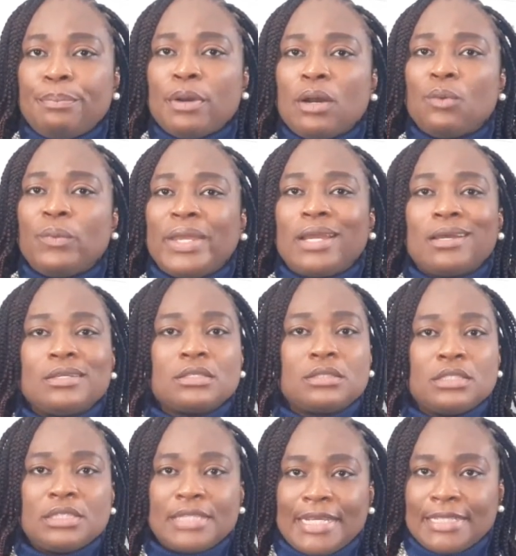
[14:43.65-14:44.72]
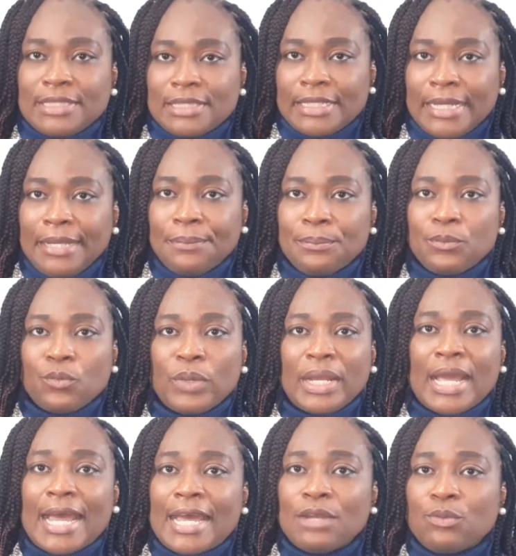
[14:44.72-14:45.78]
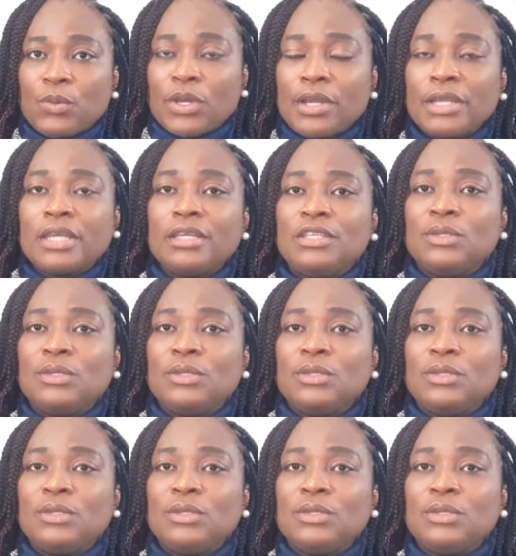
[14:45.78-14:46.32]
But with consistency, with hard work,